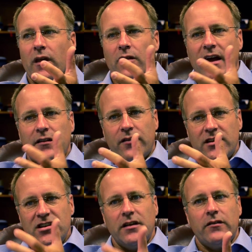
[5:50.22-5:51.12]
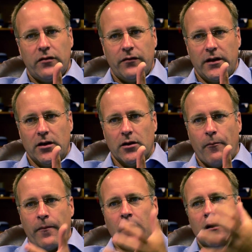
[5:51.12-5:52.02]
That's the Jesus figure.
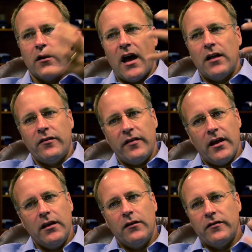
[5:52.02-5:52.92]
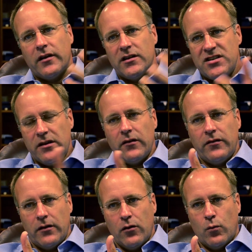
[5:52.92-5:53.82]
God sending his son
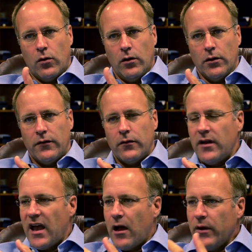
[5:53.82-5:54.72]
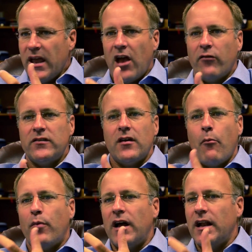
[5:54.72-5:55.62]
Jesus into the world. So now we have
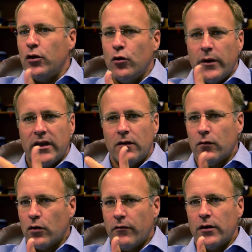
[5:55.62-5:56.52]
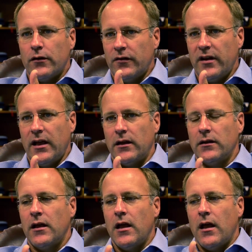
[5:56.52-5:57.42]
somebody who we can sort of
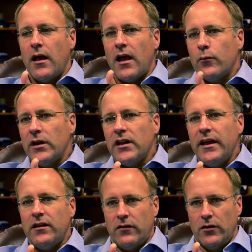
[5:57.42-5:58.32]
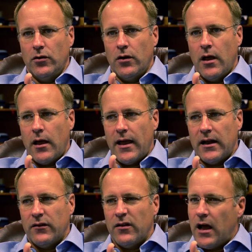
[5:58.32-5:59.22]
understand and relate to and
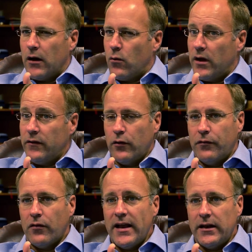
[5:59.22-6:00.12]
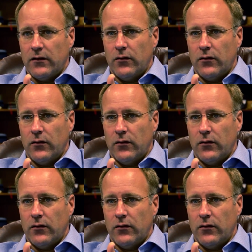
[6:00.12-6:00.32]
is not quite so frightening